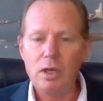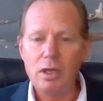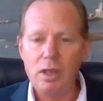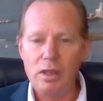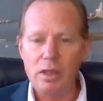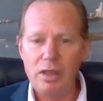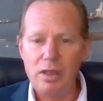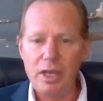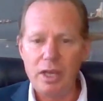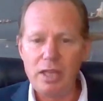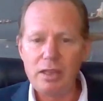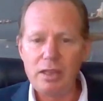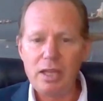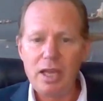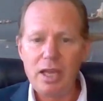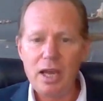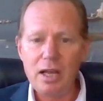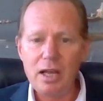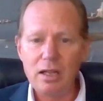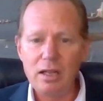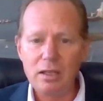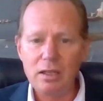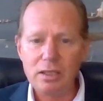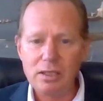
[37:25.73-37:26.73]
Then the
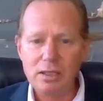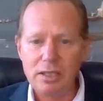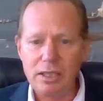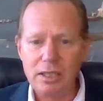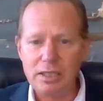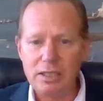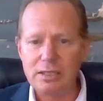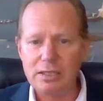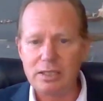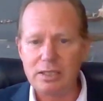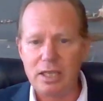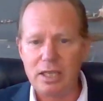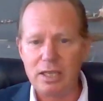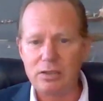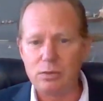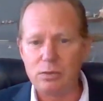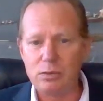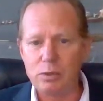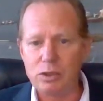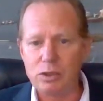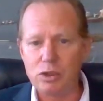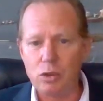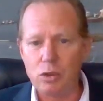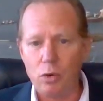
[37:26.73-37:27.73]
Helge
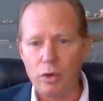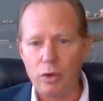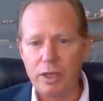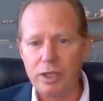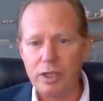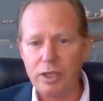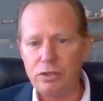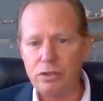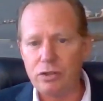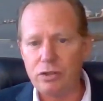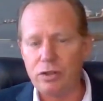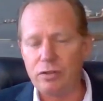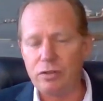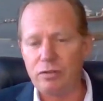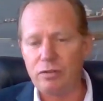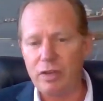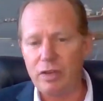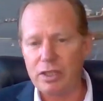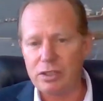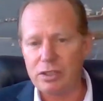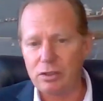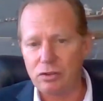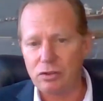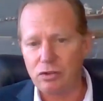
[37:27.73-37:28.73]
Ingstad was talking to the
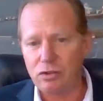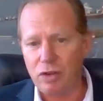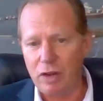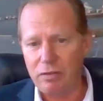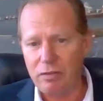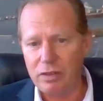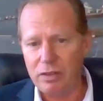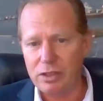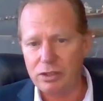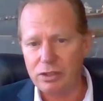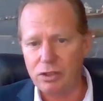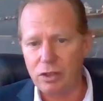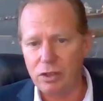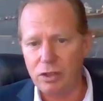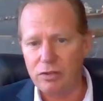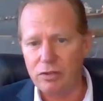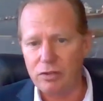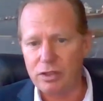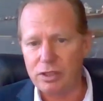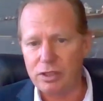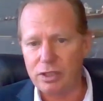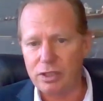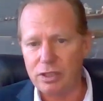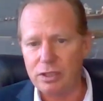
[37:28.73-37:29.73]
vessel traffic
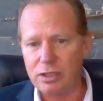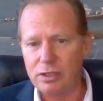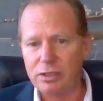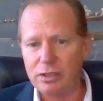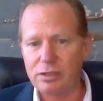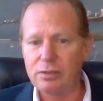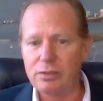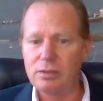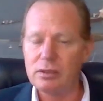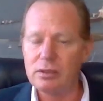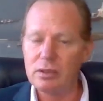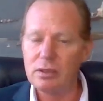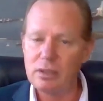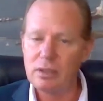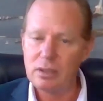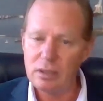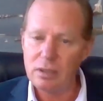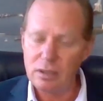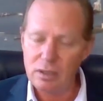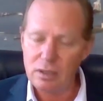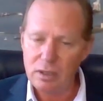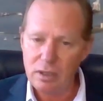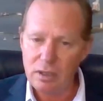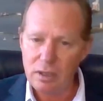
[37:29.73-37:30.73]
services
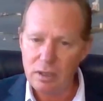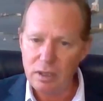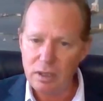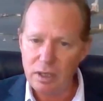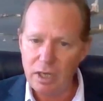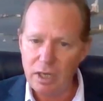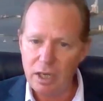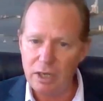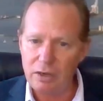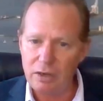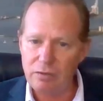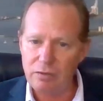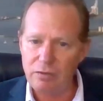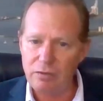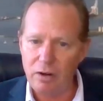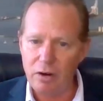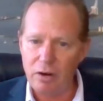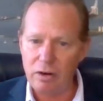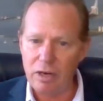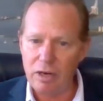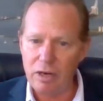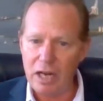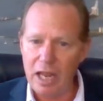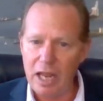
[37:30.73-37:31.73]
in a
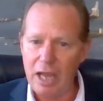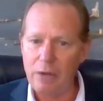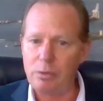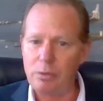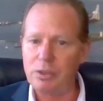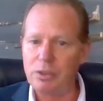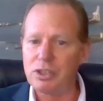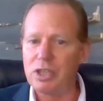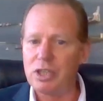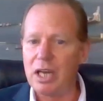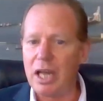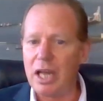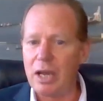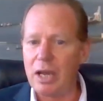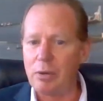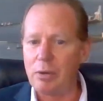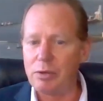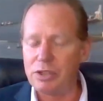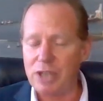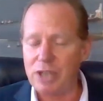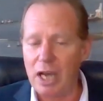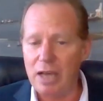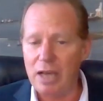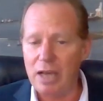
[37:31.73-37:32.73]
foreign language, a
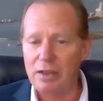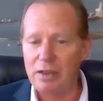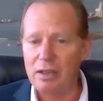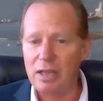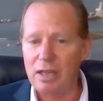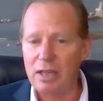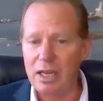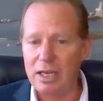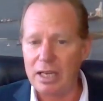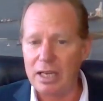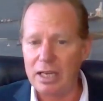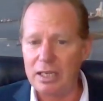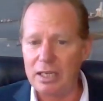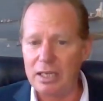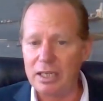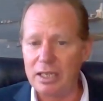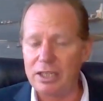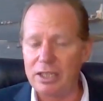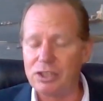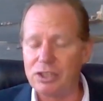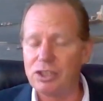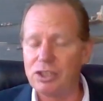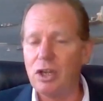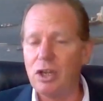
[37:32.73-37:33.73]
language other than
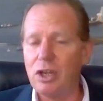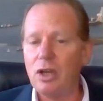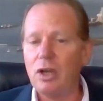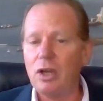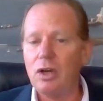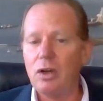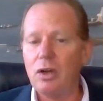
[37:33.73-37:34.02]
English